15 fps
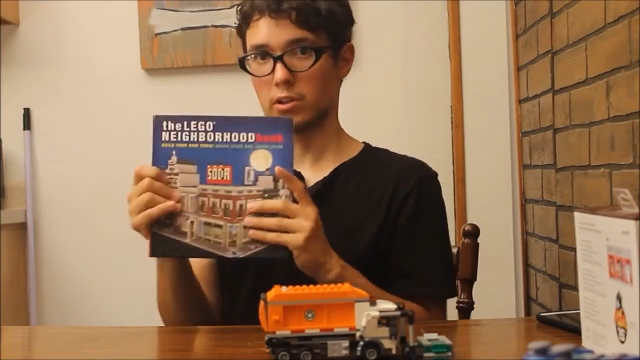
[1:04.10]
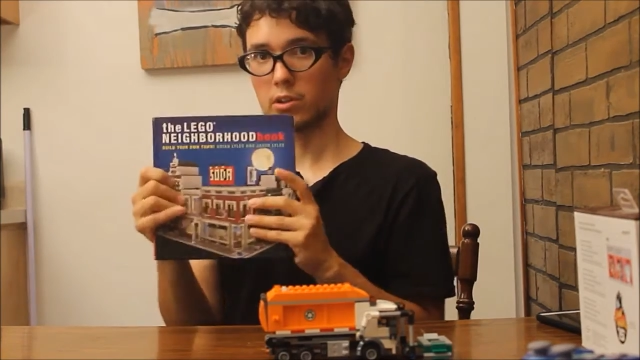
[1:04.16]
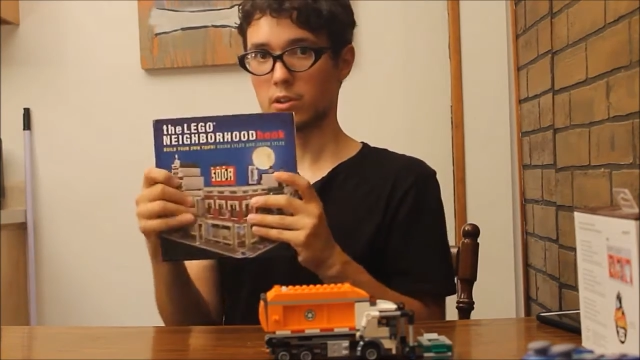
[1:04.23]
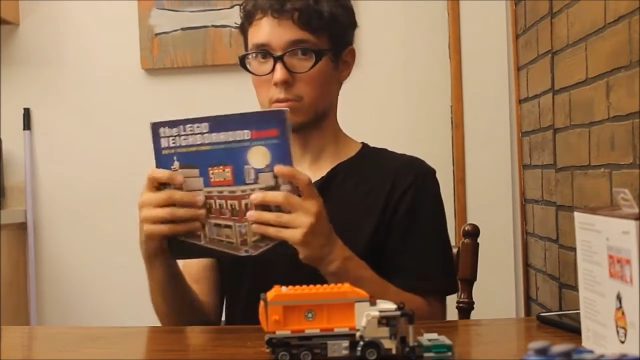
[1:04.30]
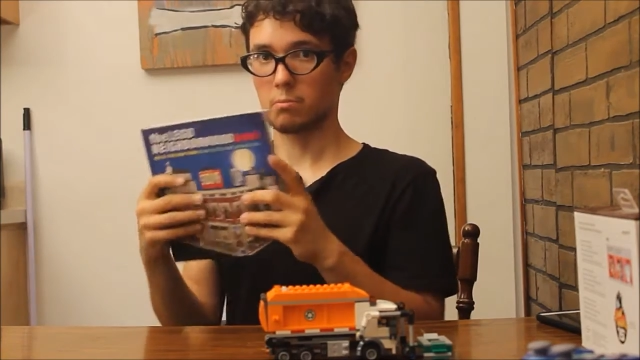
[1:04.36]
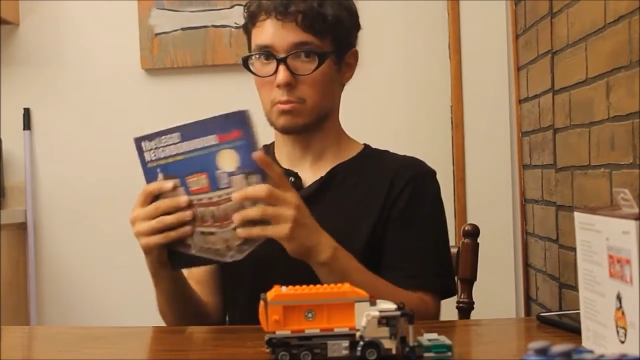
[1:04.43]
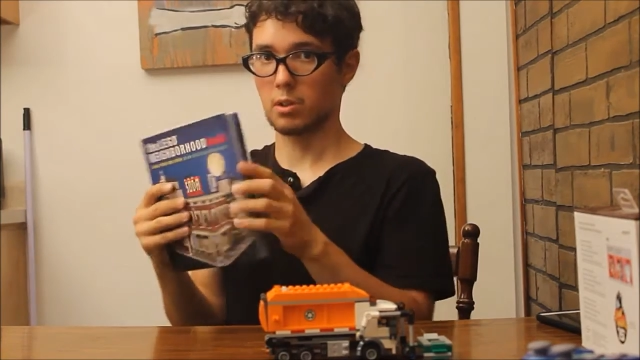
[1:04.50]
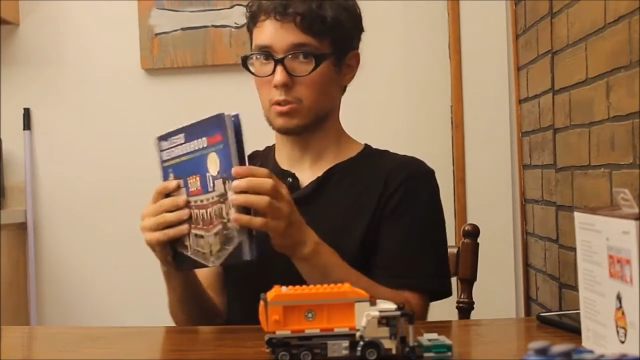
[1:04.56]
You
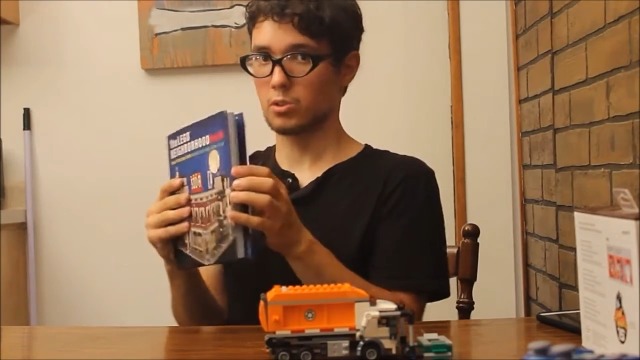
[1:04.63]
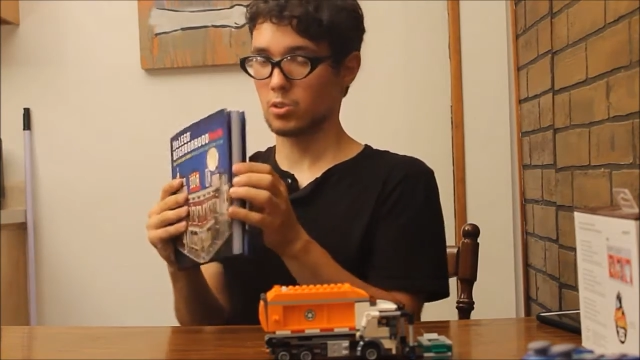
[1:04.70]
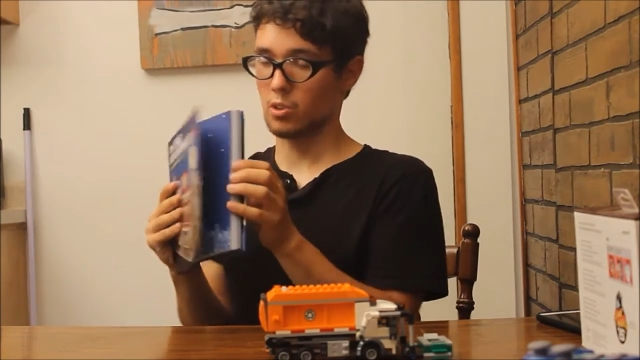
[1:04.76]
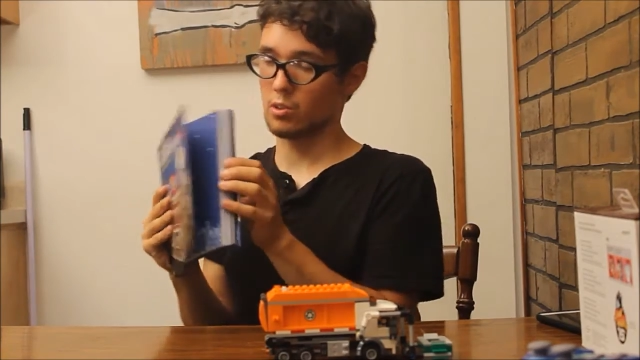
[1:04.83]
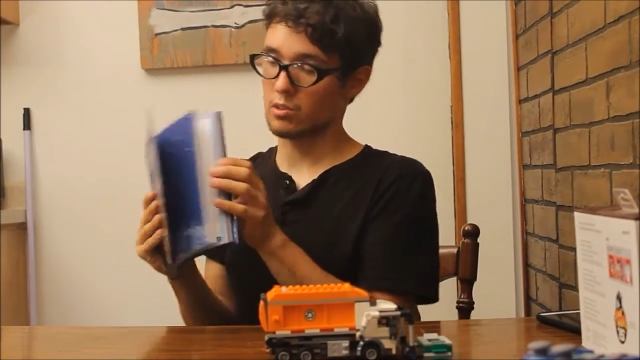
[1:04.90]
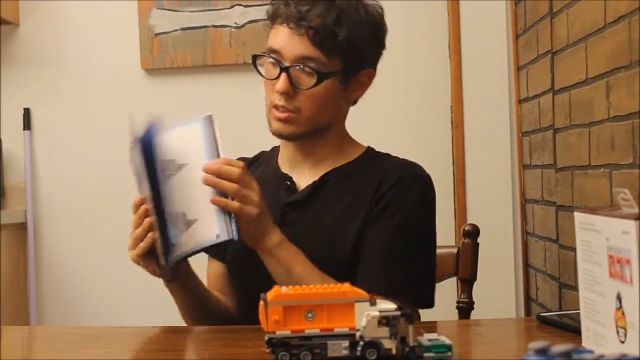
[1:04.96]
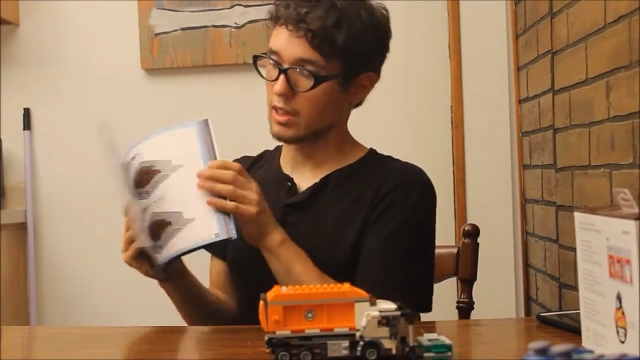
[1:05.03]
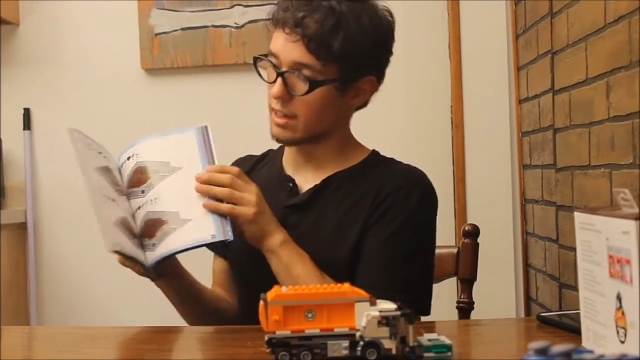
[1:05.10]
can build your
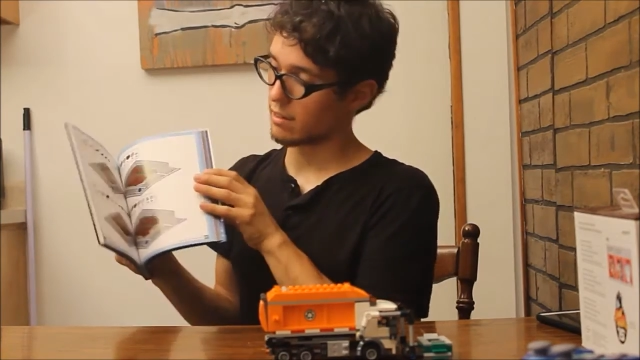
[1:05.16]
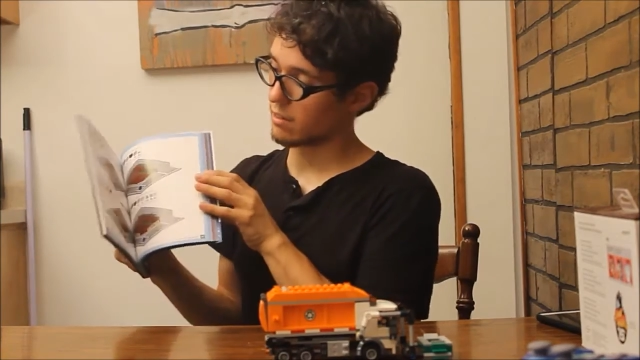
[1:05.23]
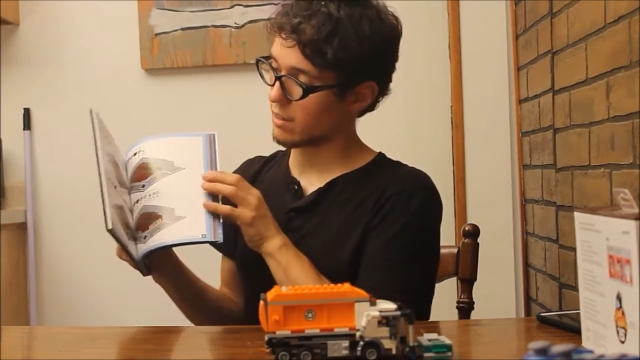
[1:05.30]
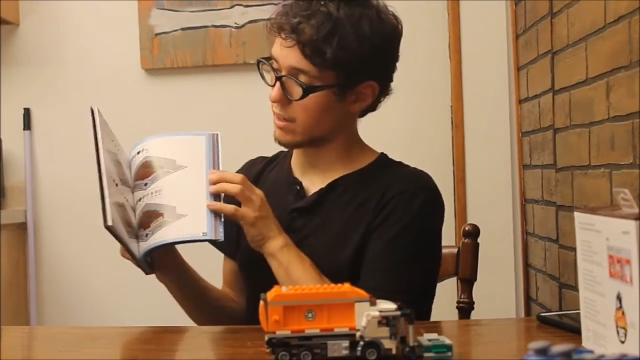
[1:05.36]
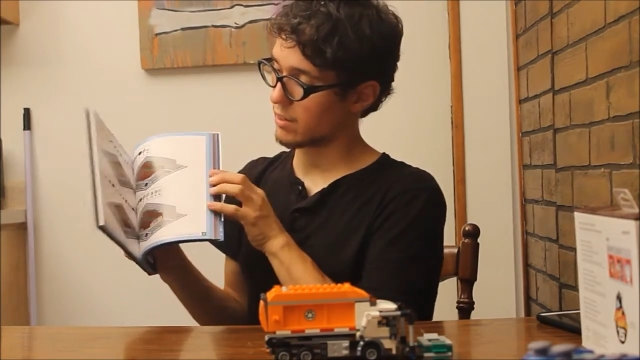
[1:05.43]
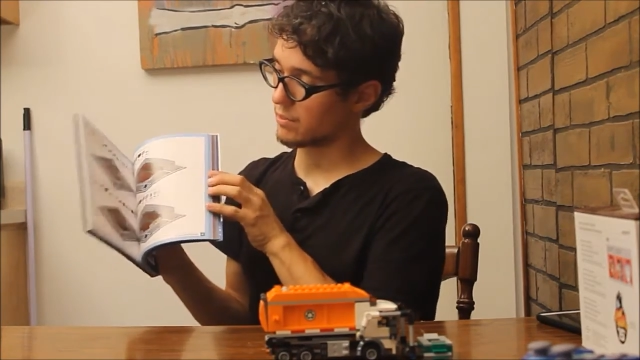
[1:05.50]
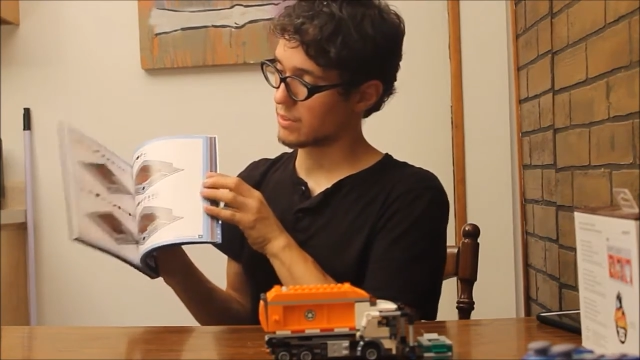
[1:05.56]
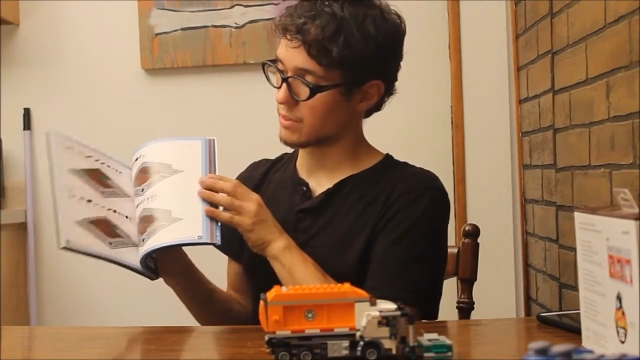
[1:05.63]
own town, a
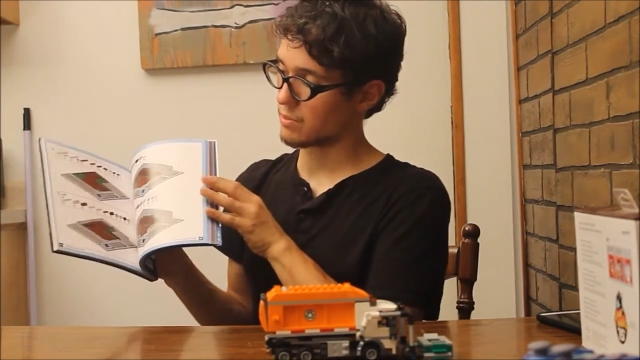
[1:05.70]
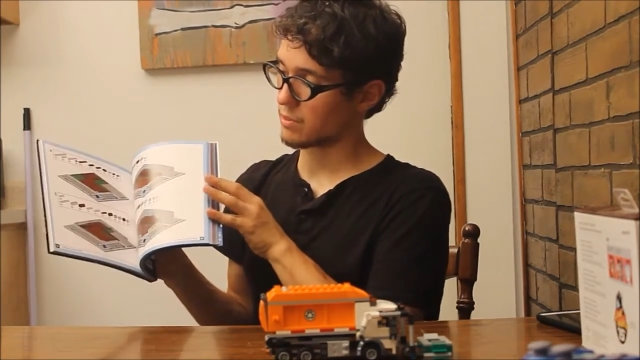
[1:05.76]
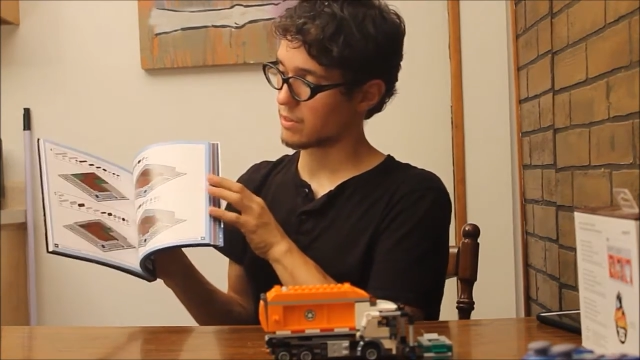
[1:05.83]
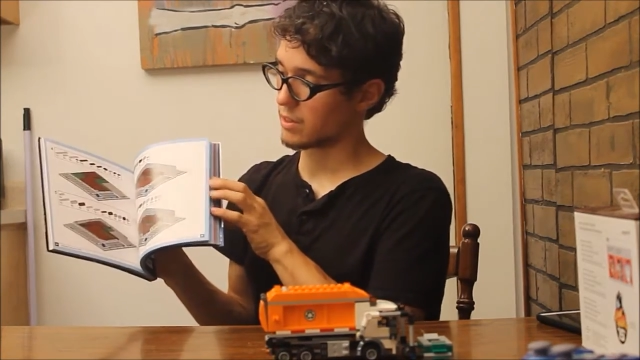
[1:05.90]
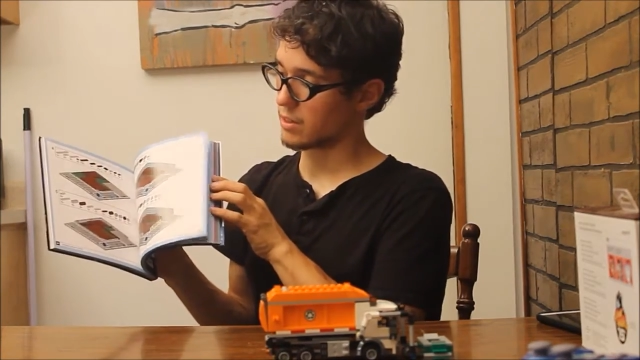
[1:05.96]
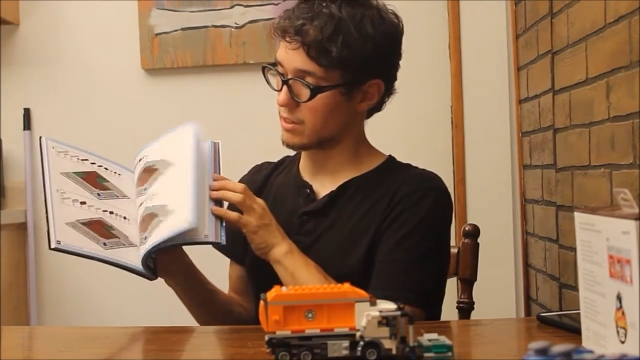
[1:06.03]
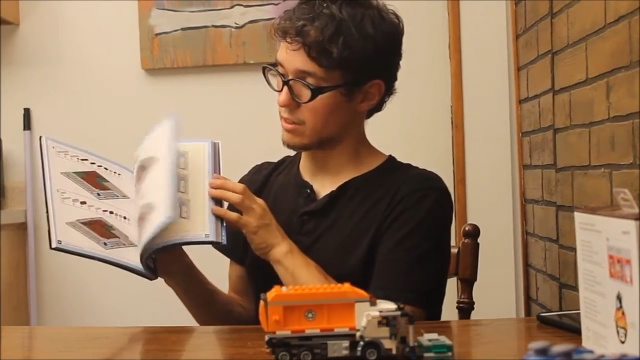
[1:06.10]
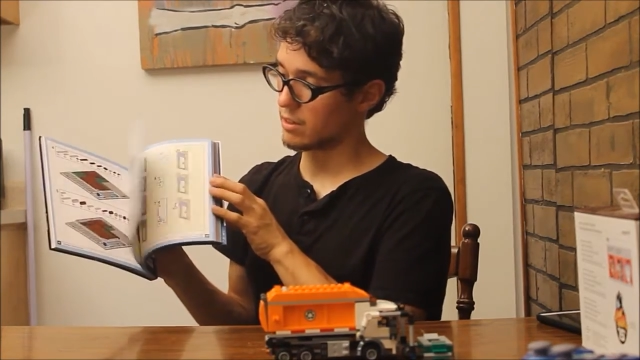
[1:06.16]
lot of different